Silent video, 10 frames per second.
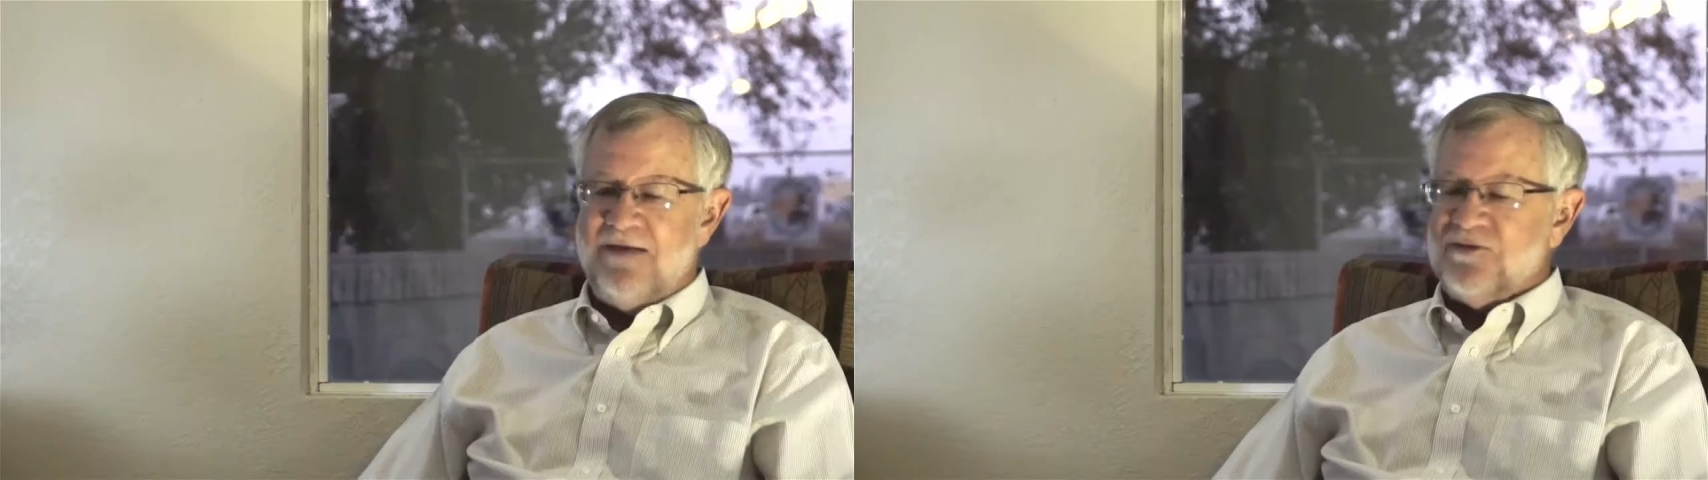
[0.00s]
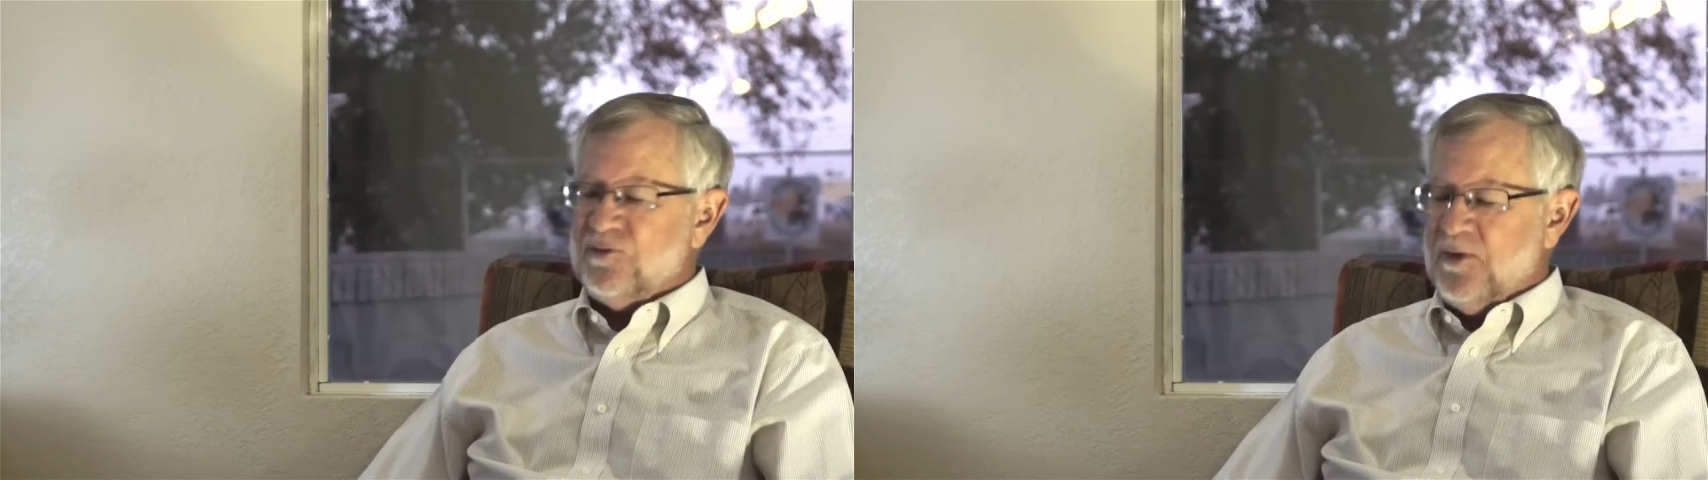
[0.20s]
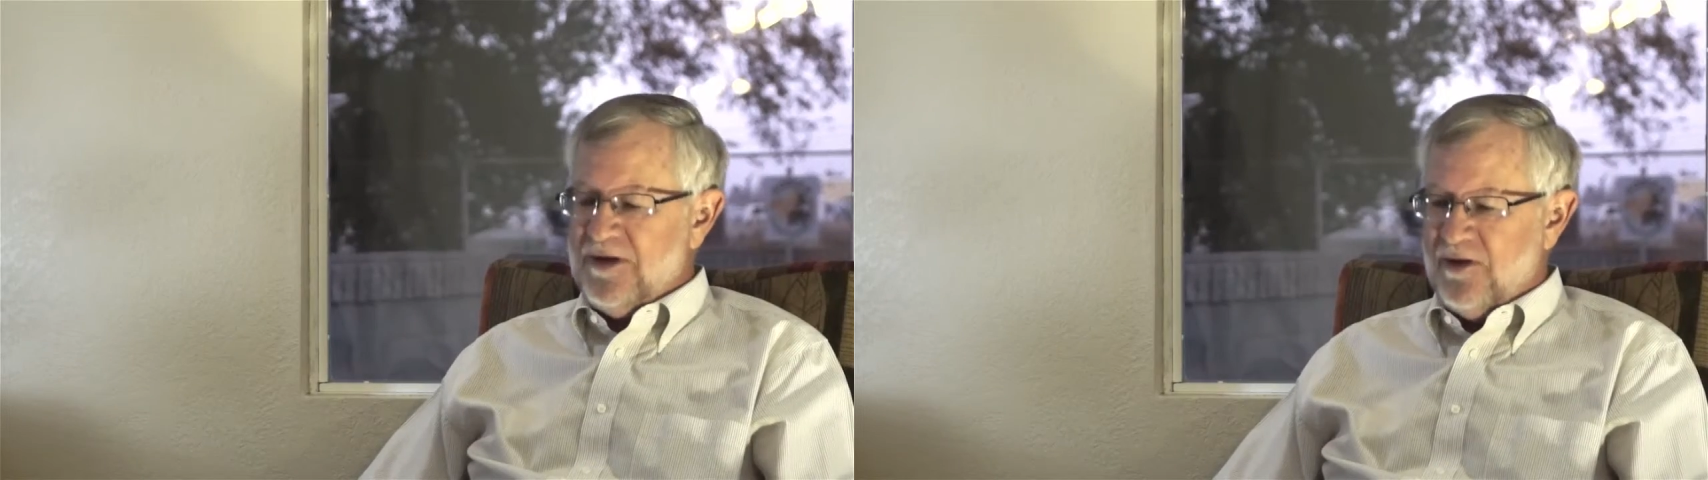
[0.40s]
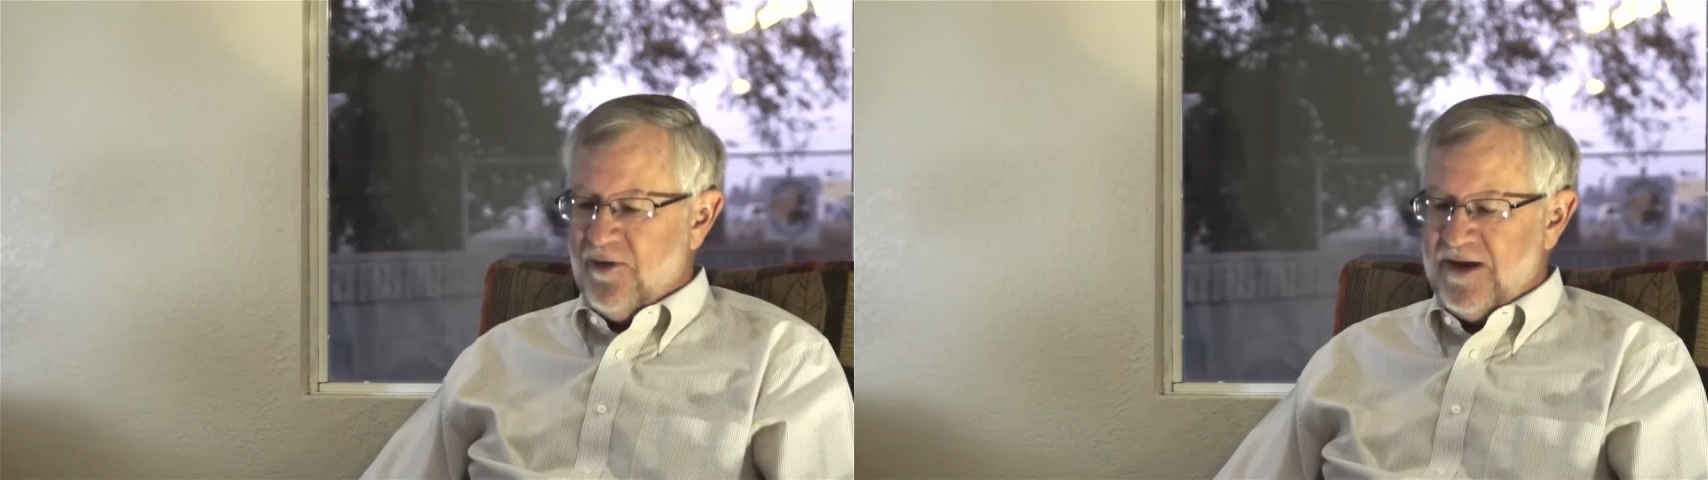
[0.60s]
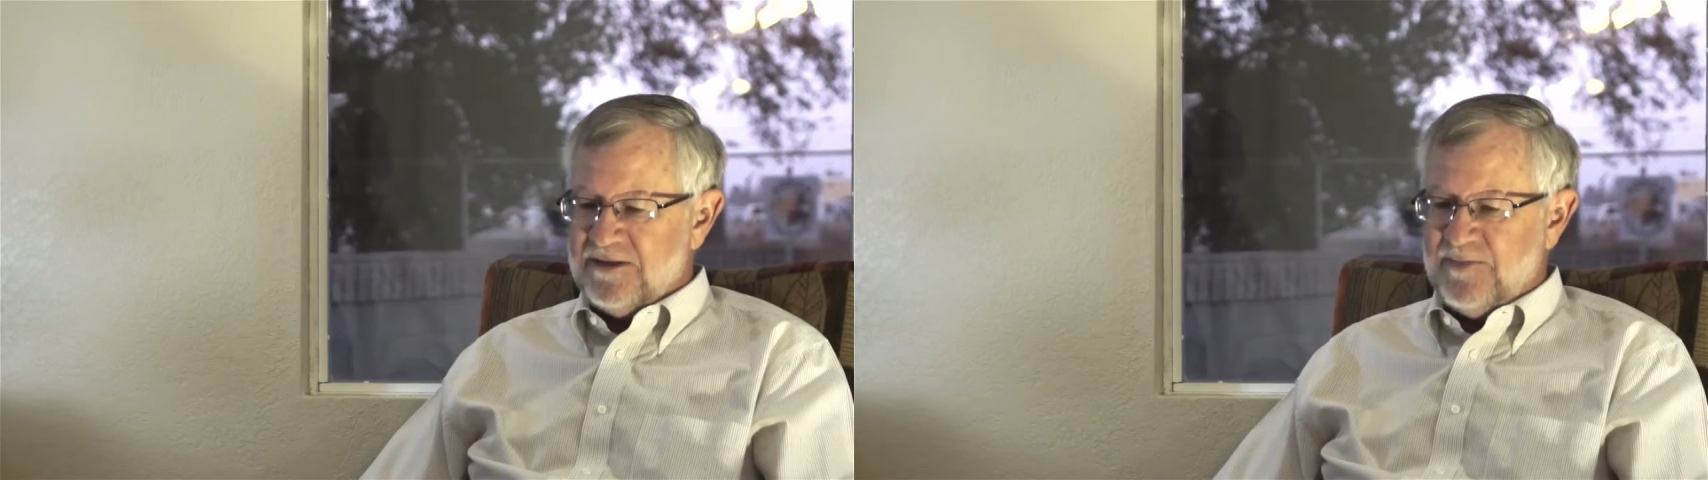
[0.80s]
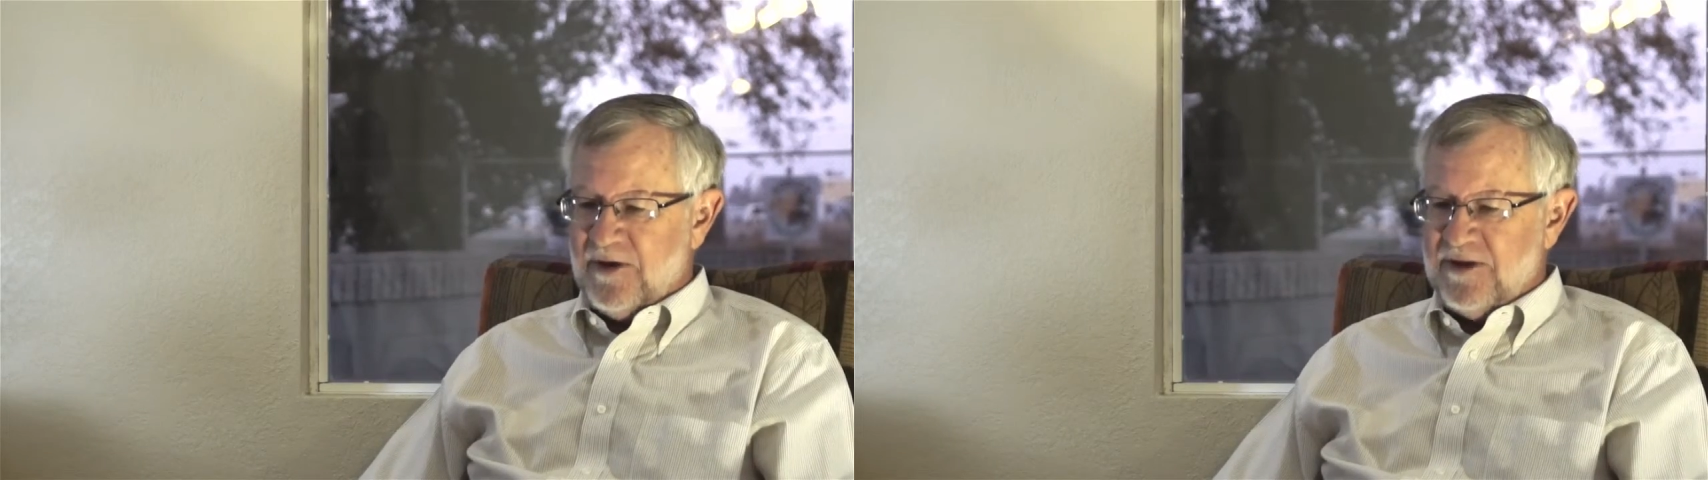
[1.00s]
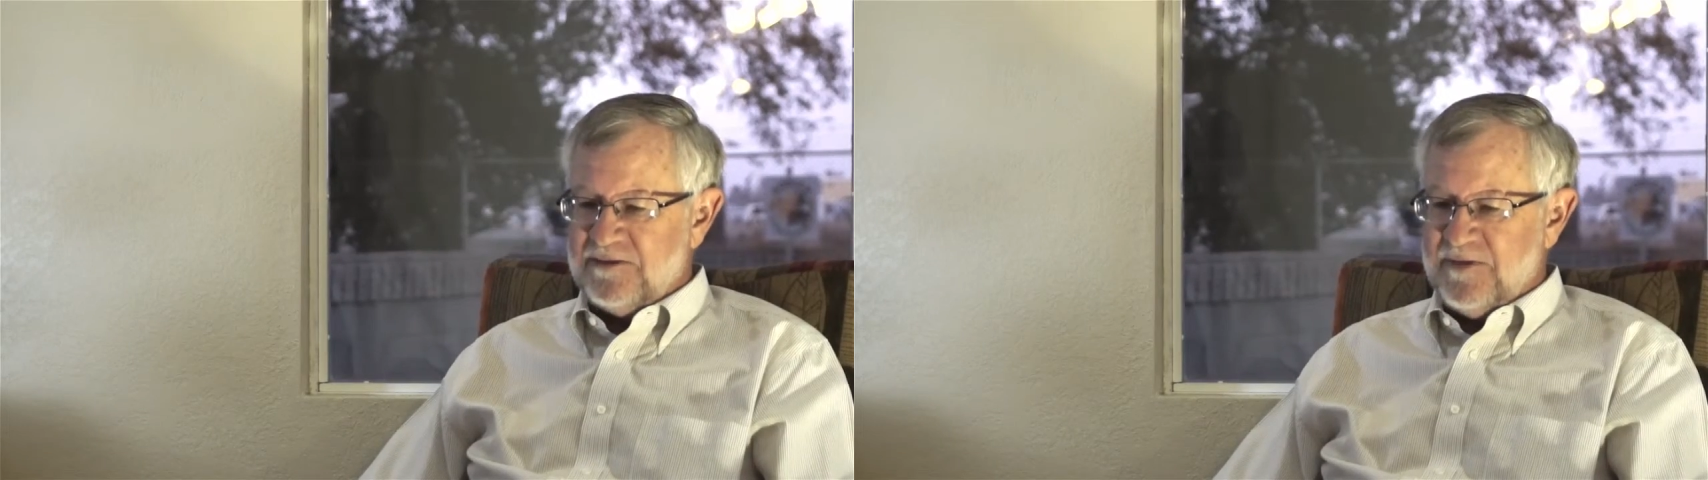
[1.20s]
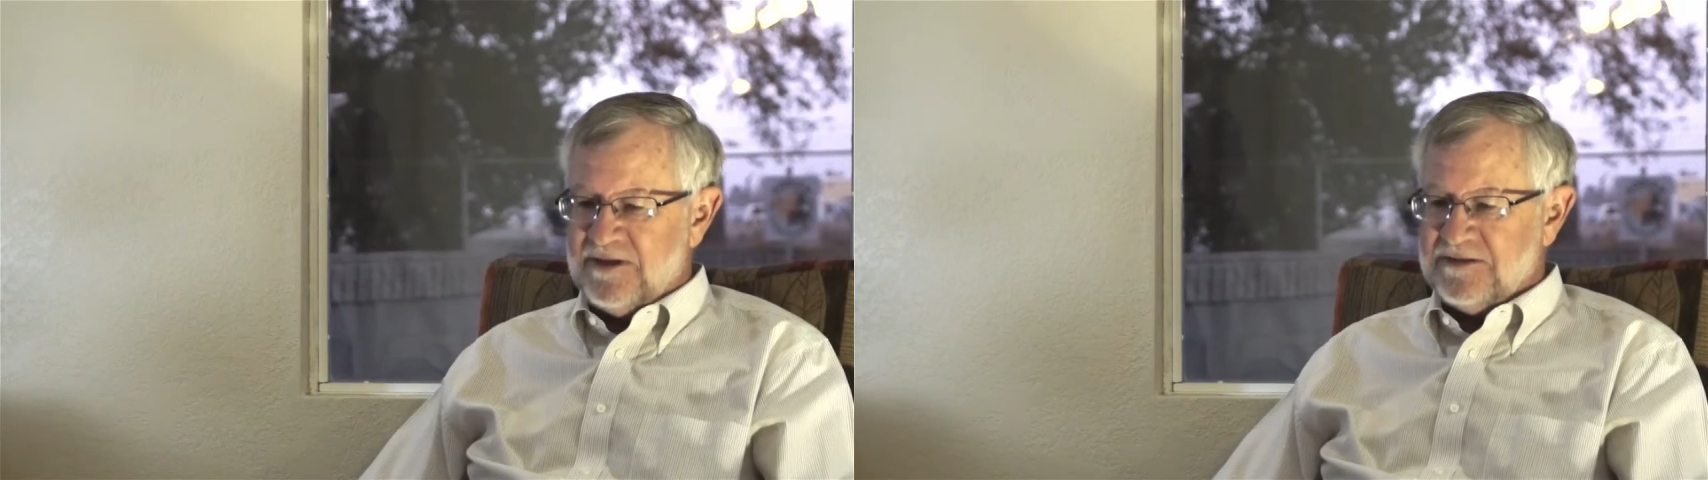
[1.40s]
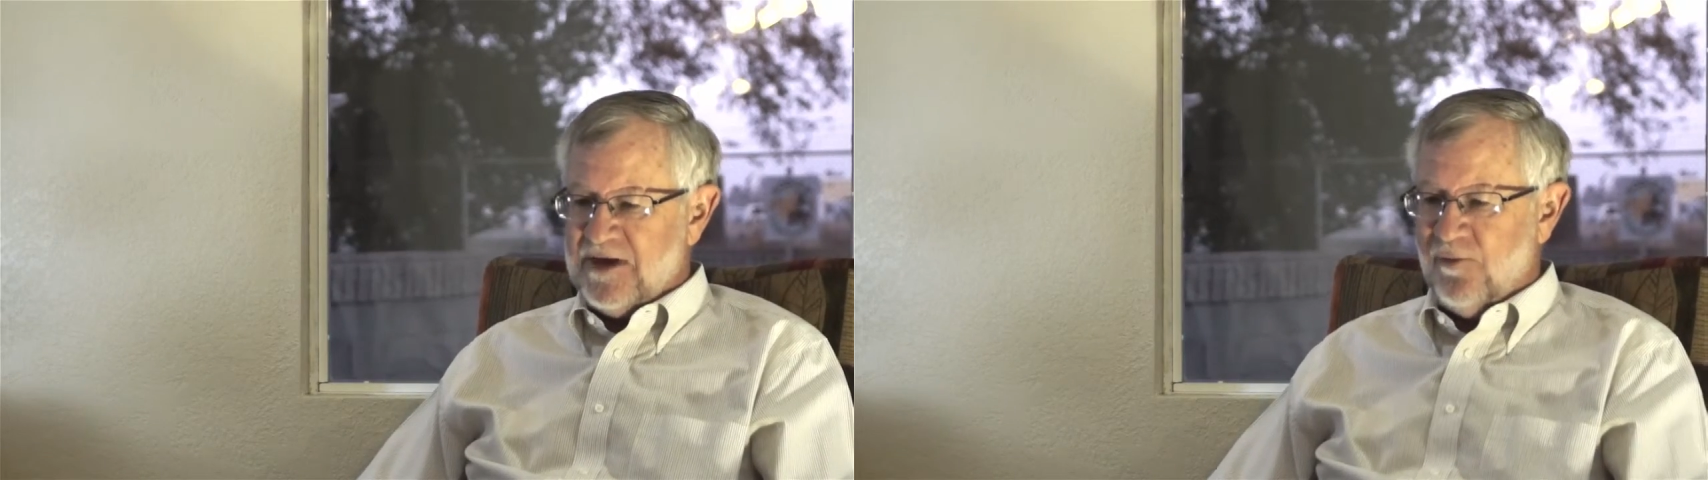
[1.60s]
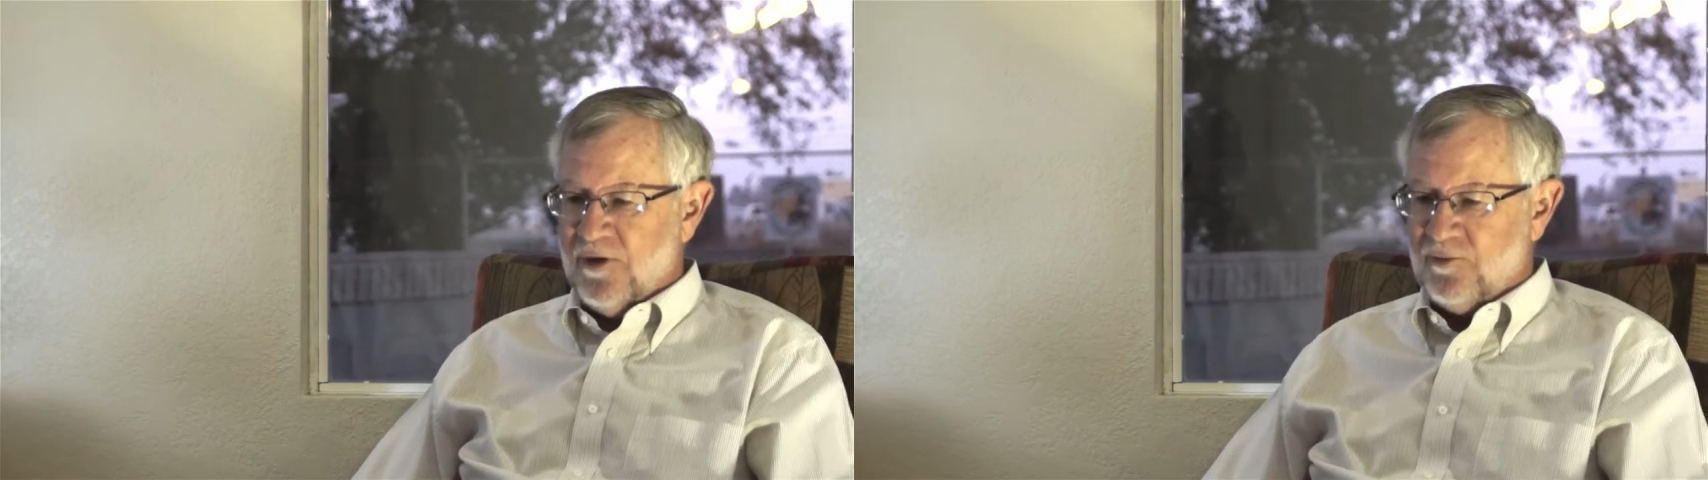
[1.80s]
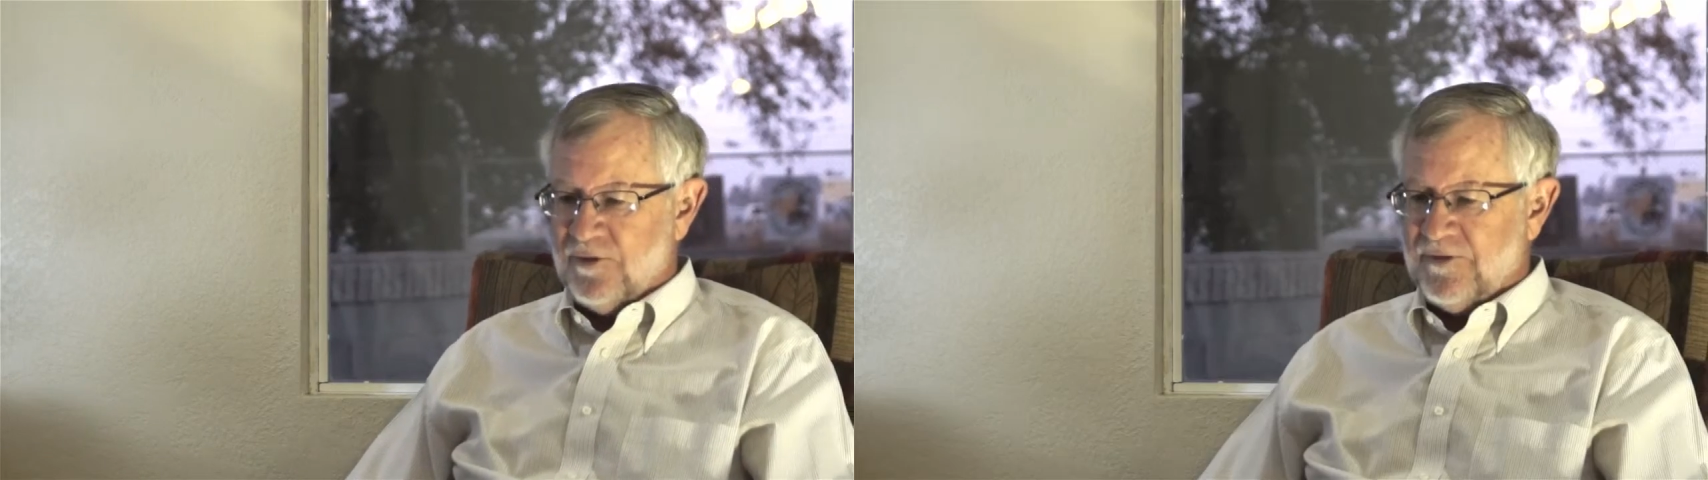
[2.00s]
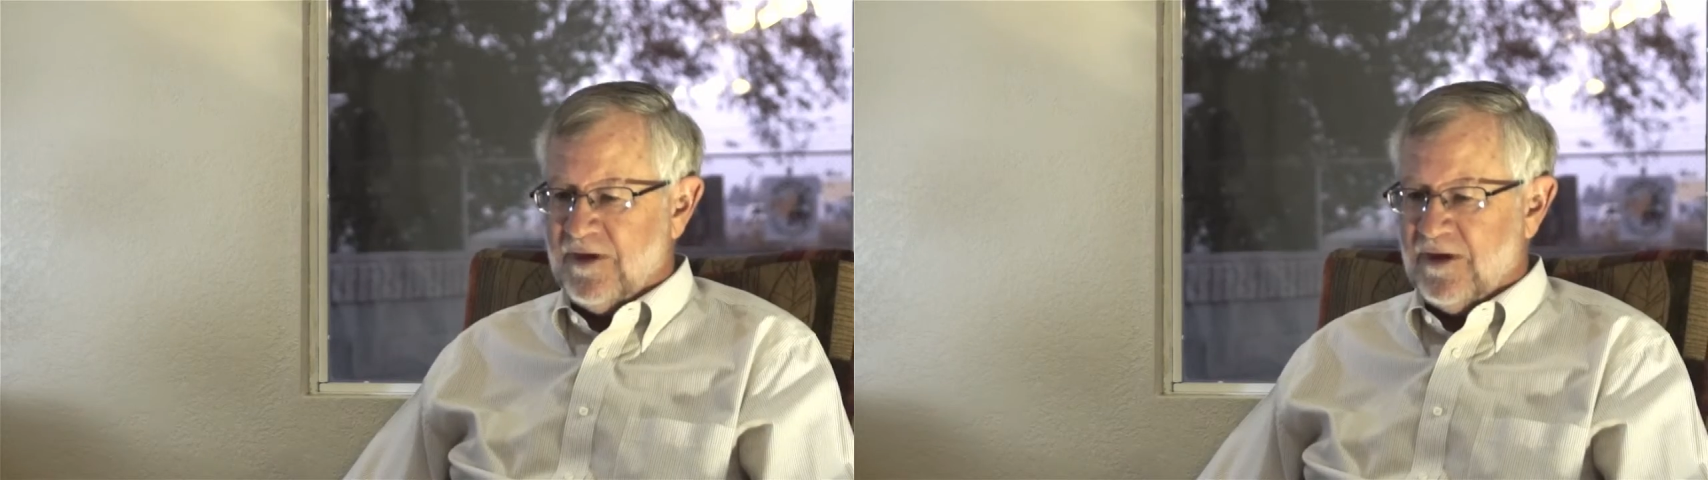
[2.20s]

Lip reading: was really a great experience because I worked with